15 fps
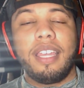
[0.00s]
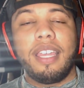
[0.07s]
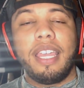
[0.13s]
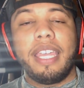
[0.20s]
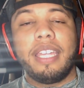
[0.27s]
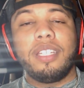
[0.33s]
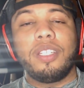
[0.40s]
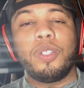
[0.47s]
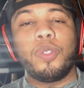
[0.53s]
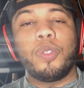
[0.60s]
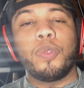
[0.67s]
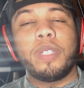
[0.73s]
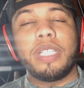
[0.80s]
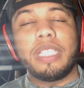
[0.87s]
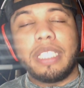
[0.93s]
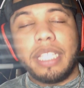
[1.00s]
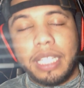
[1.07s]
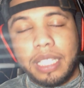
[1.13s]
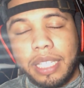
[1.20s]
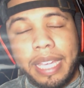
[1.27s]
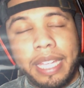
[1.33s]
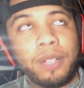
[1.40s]
and do
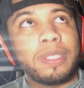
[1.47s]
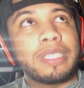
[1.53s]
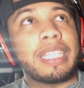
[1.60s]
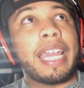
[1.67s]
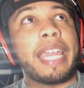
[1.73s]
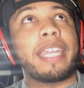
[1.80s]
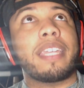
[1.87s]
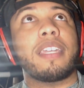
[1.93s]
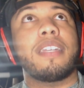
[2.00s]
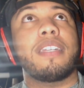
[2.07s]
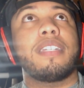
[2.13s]
ridiculous. And it was like,